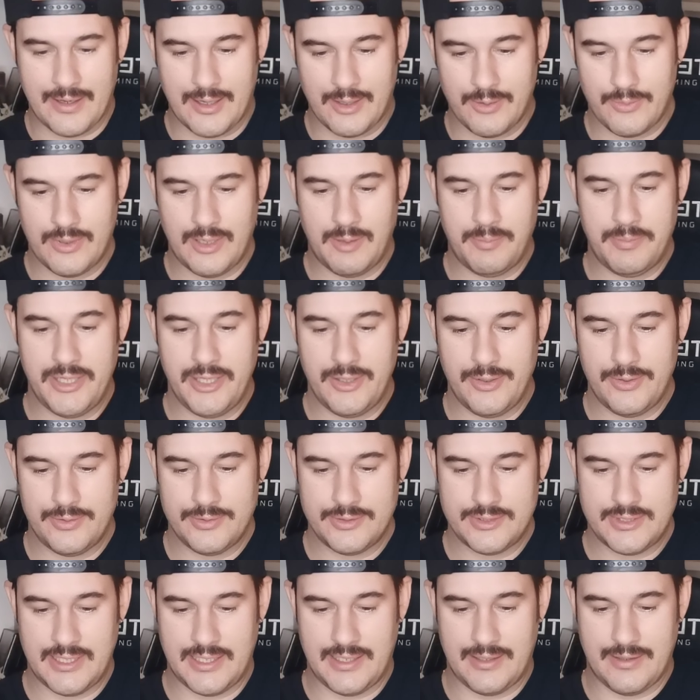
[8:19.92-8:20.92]
I will be
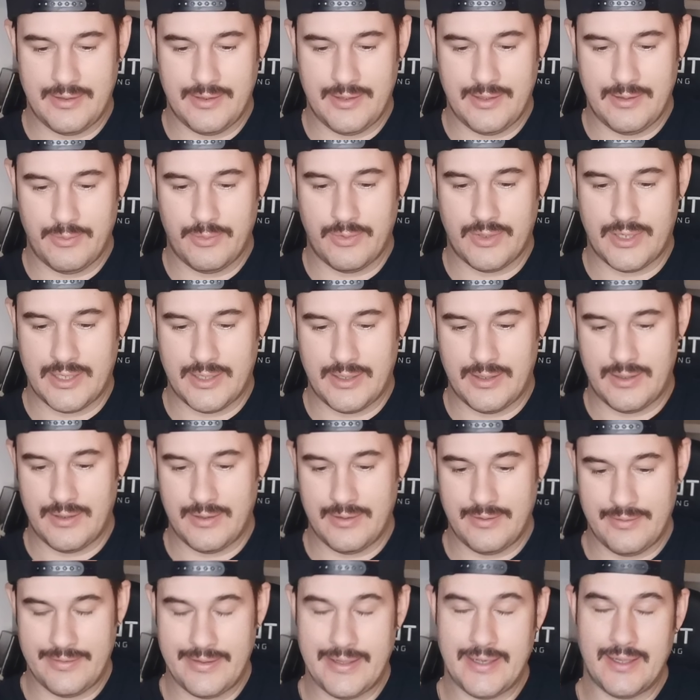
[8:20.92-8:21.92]
using the
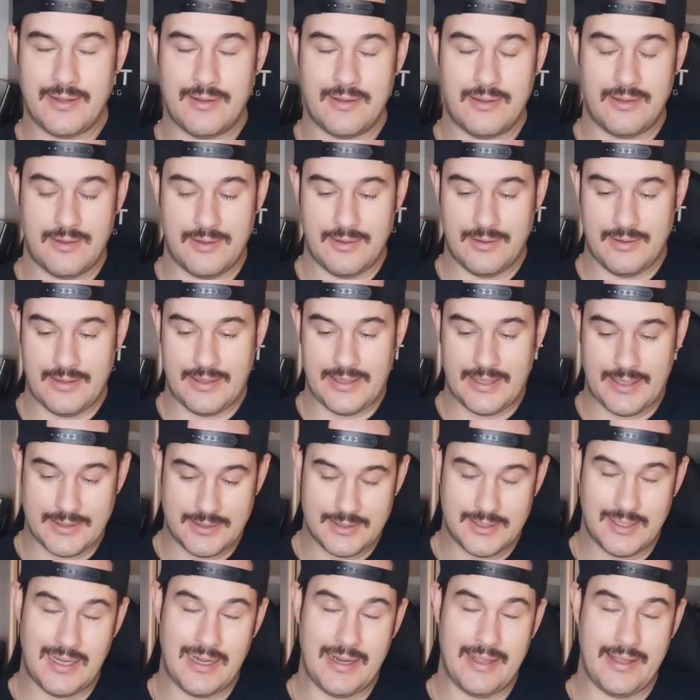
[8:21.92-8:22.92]
one that
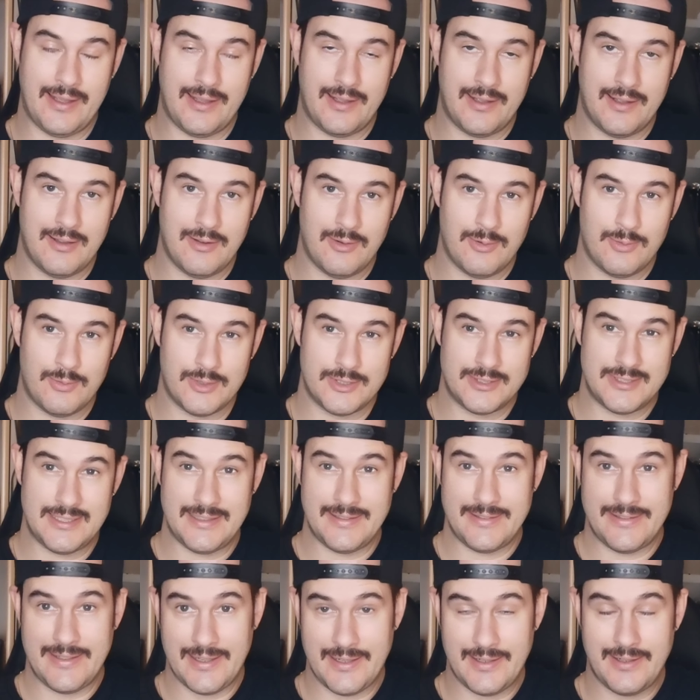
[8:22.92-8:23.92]
actually was
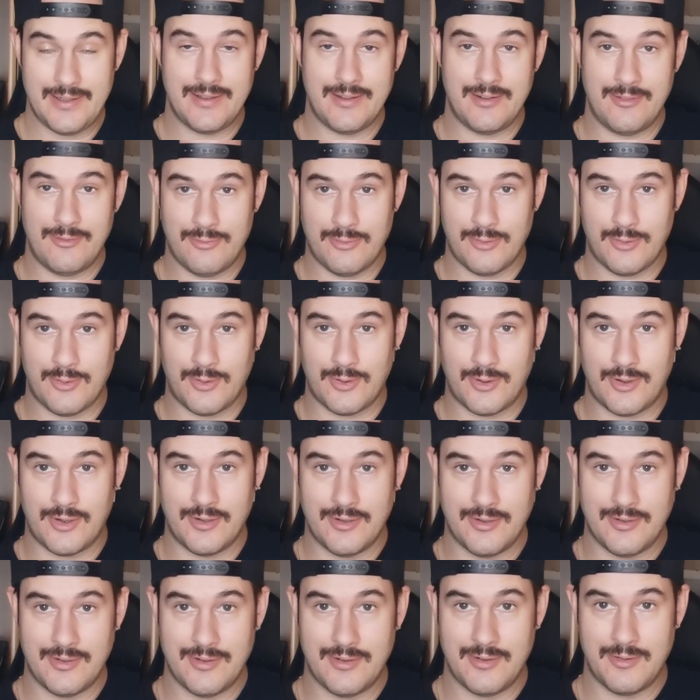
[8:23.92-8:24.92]
intended
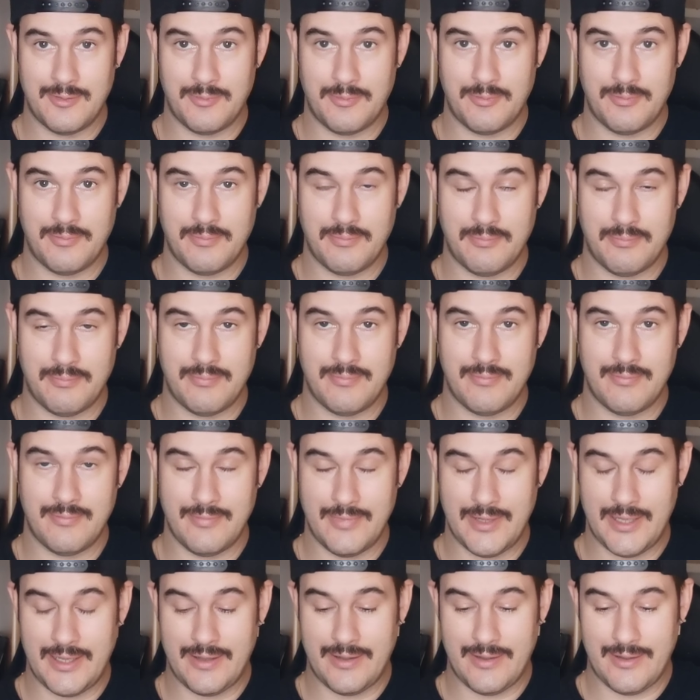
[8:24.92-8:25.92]
for
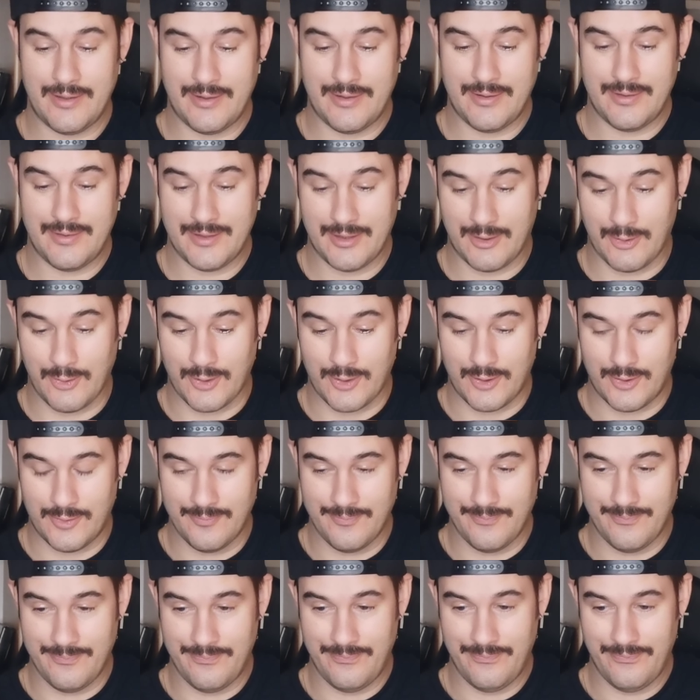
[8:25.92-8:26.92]
the car.